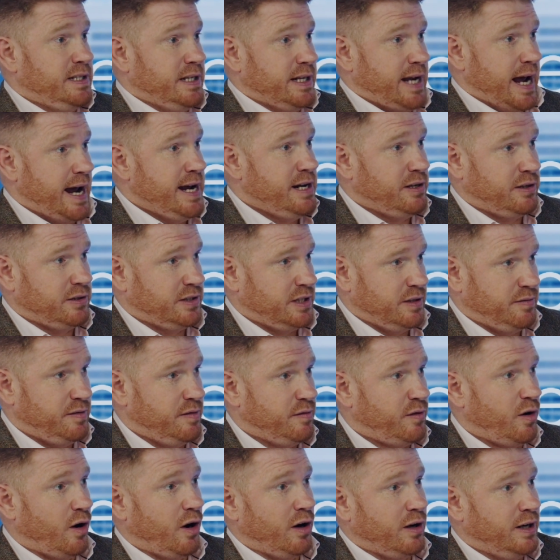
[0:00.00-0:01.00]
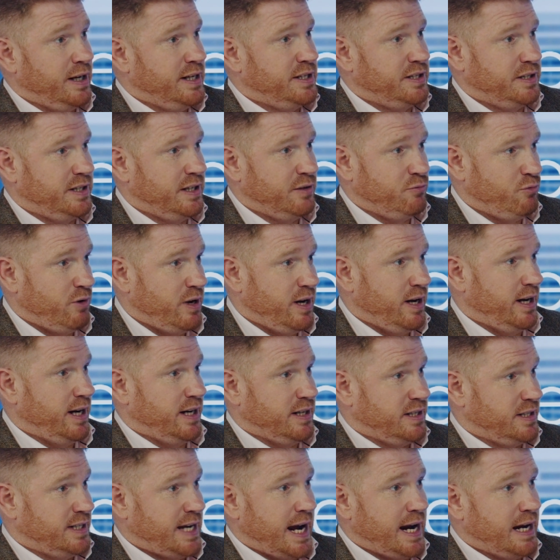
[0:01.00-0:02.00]
today, because if you've got a listed REIT,
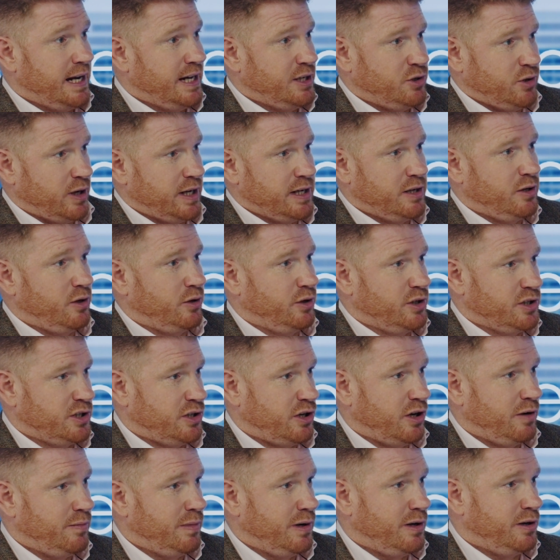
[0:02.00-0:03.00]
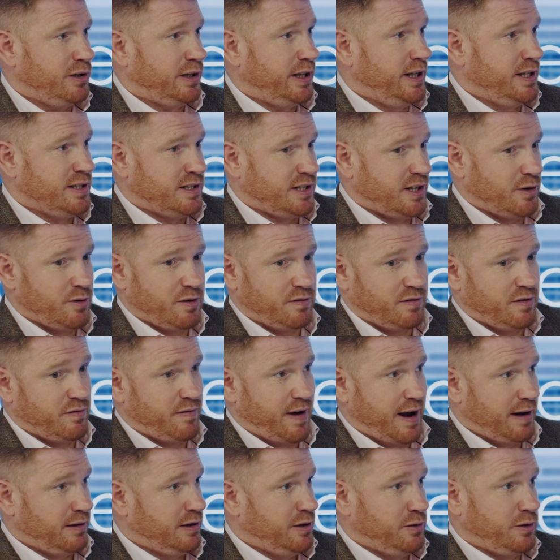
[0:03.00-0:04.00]
it's daily traded on the stock market. So if the
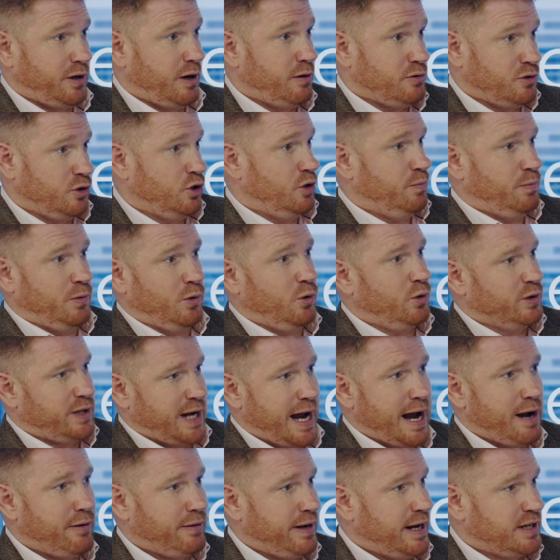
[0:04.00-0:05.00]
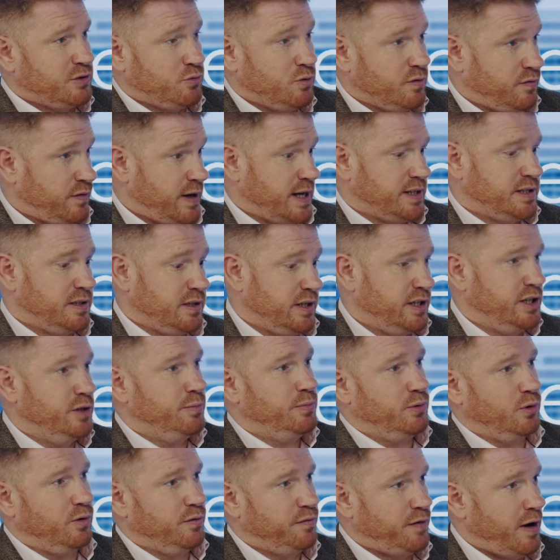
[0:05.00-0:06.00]
value goes up or down, that's reflected in your
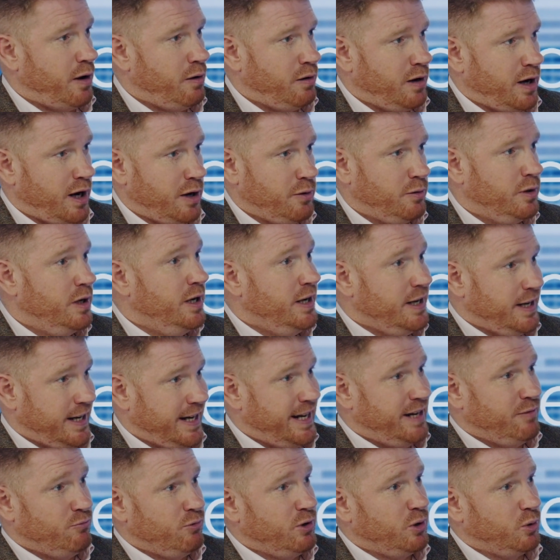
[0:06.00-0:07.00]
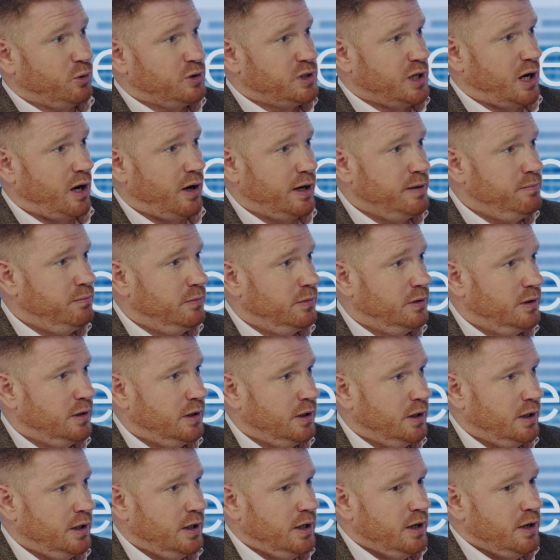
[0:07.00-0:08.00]
portfolio in real time.
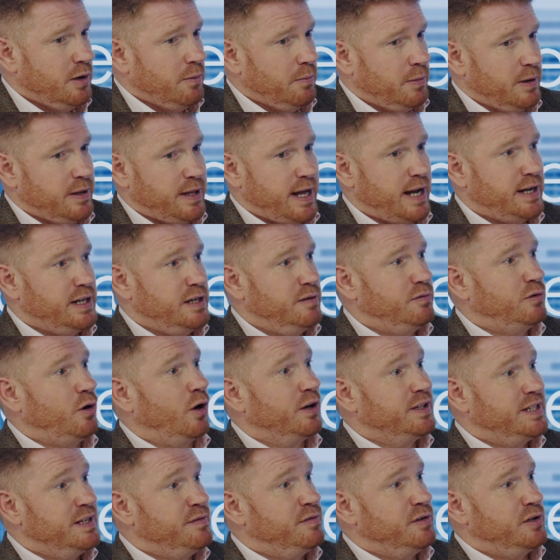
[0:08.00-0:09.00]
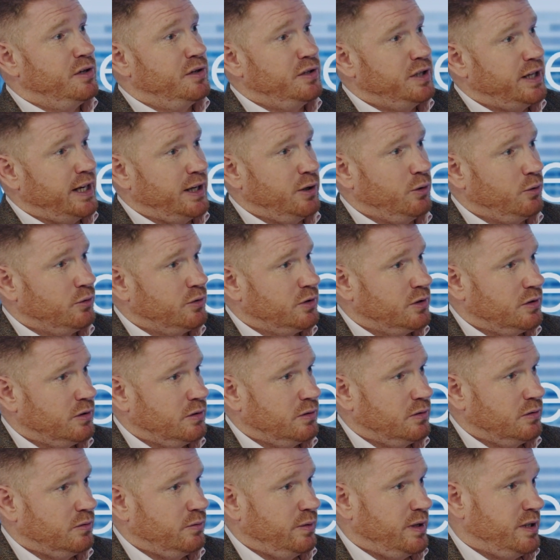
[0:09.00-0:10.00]
But then you've got dividend yields,
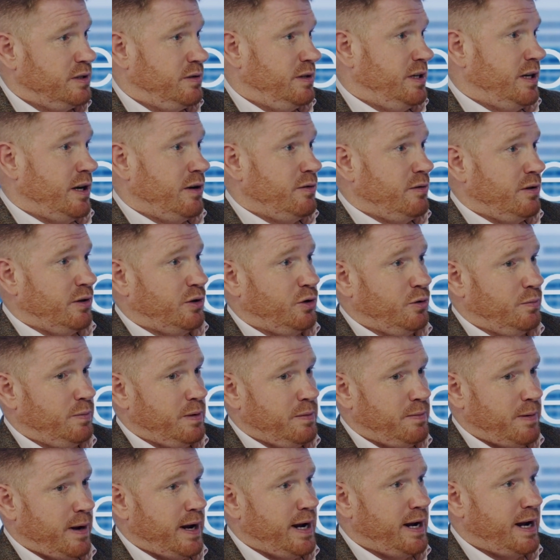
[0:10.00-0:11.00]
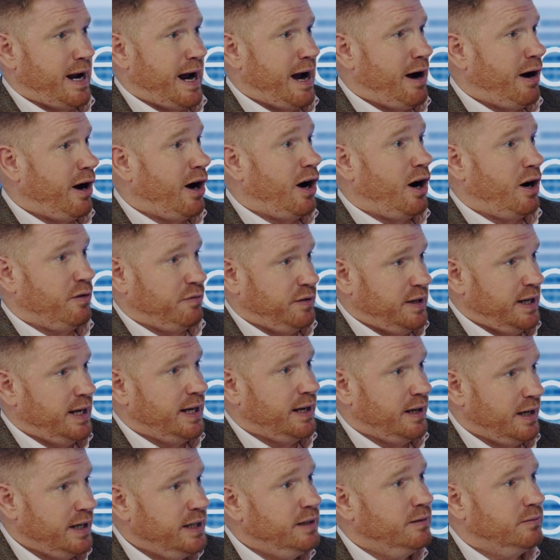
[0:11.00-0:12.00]
which, they could be paid out half
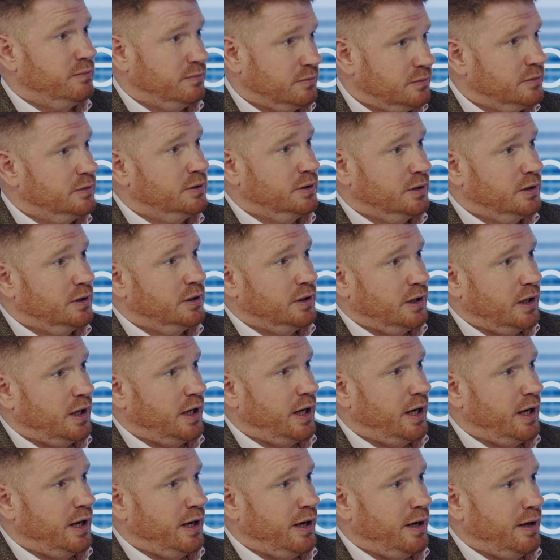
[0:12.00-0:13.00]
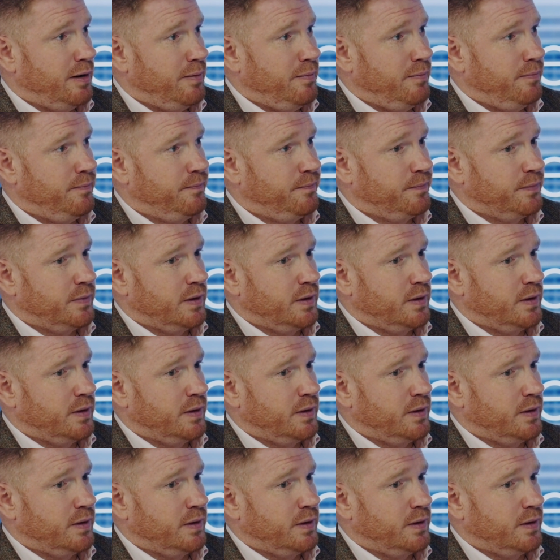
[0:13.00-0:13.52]
yearly. And